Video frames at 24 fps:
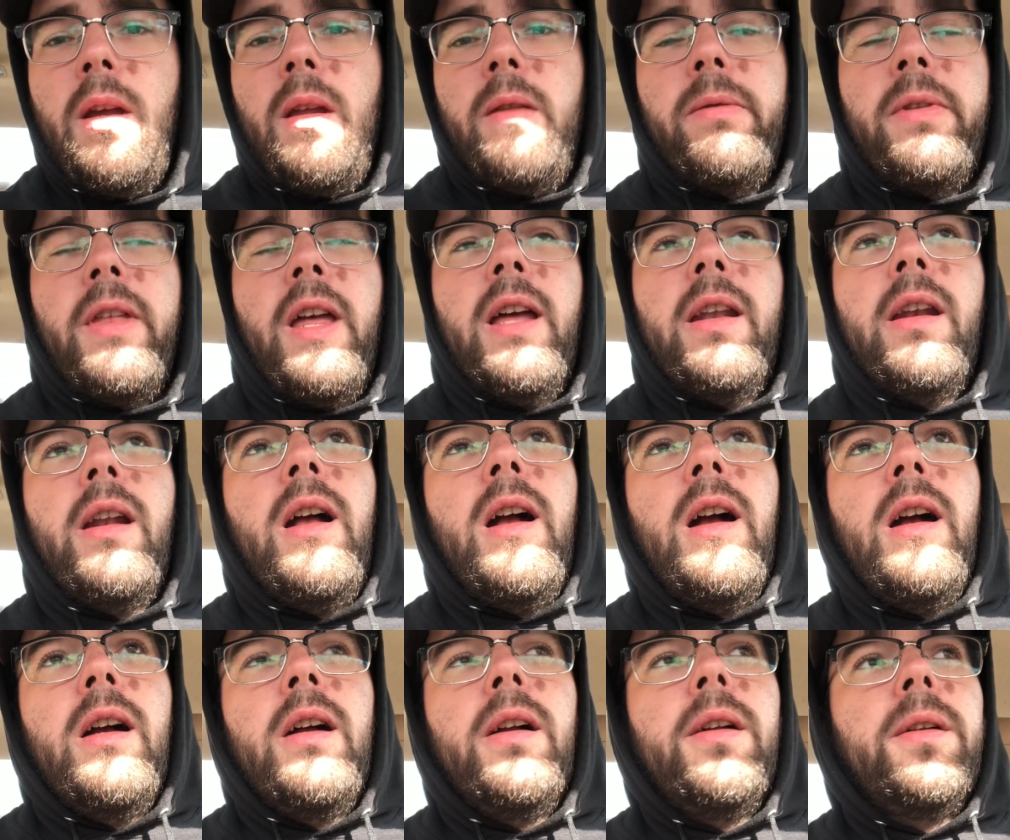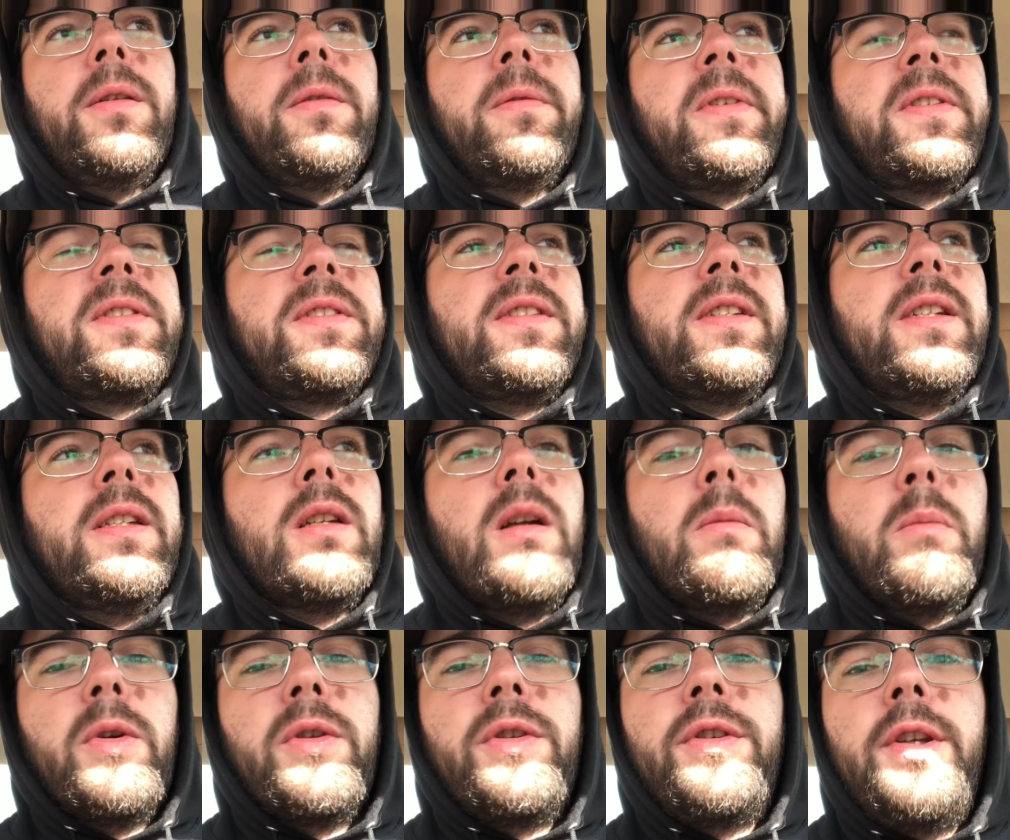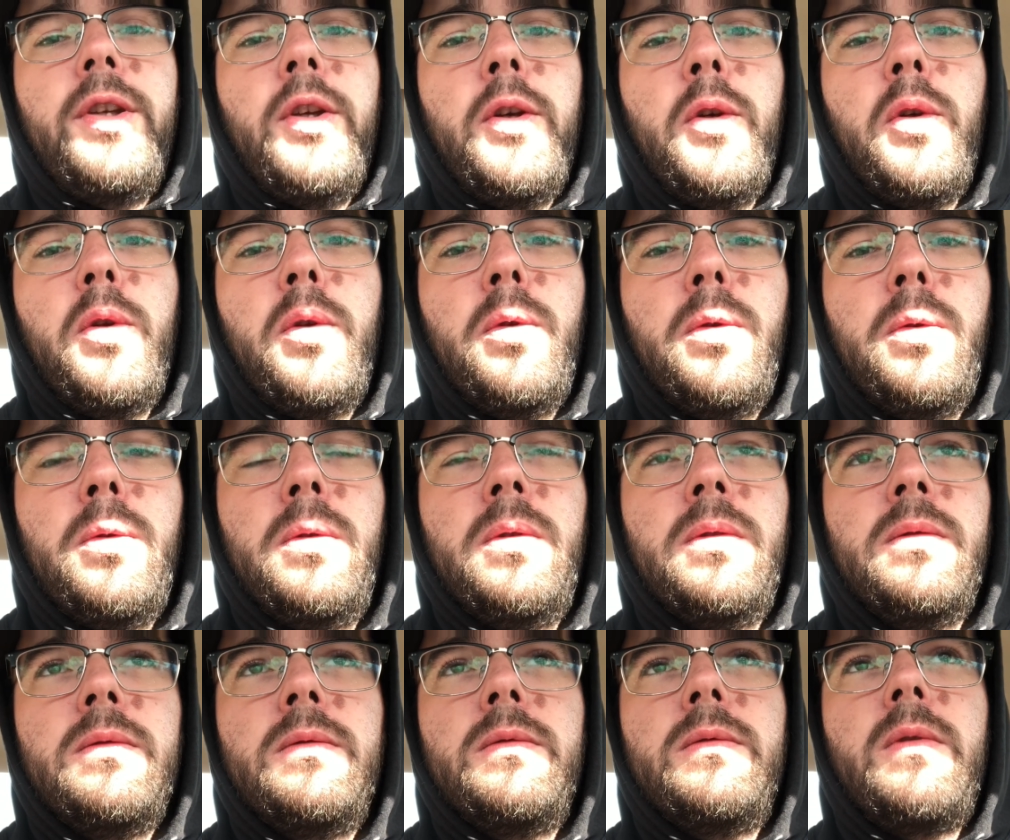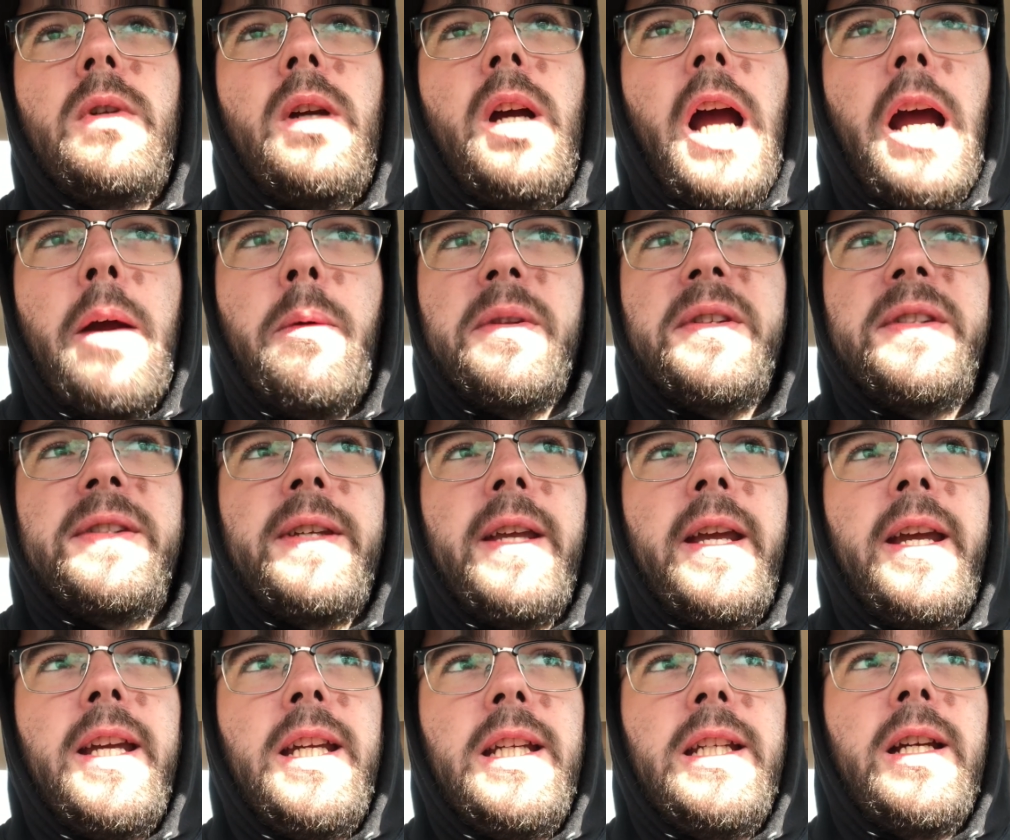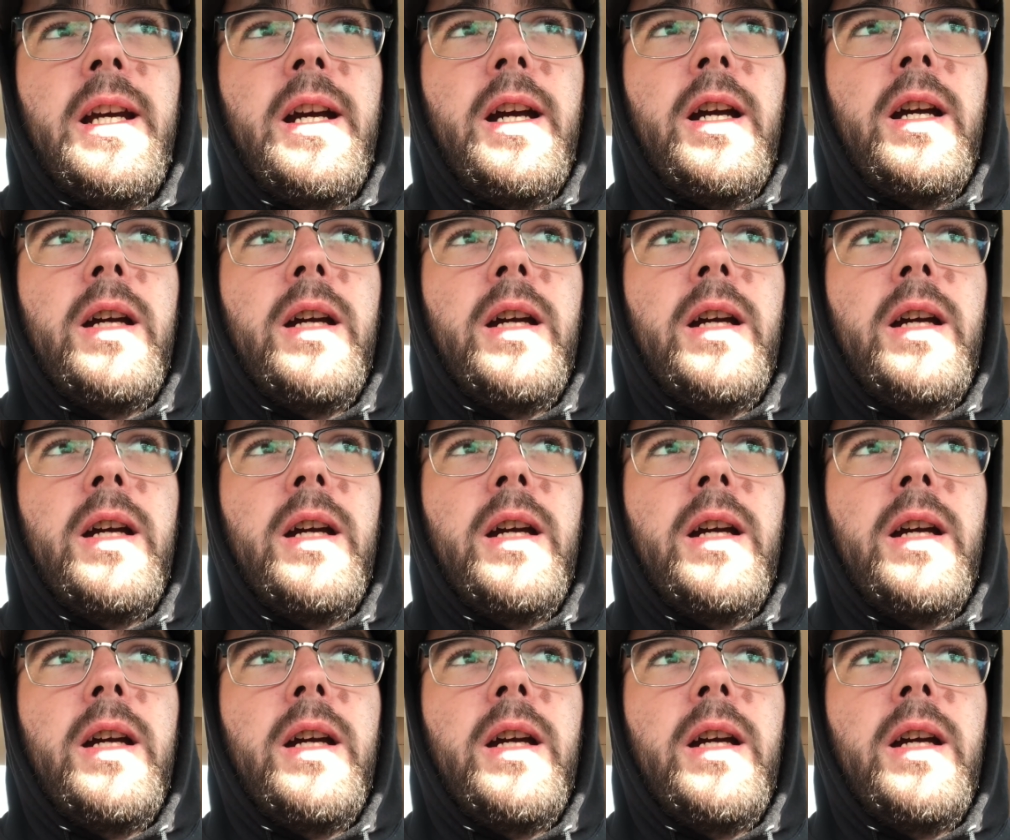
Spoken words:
Then, let's see, number 2, I would say,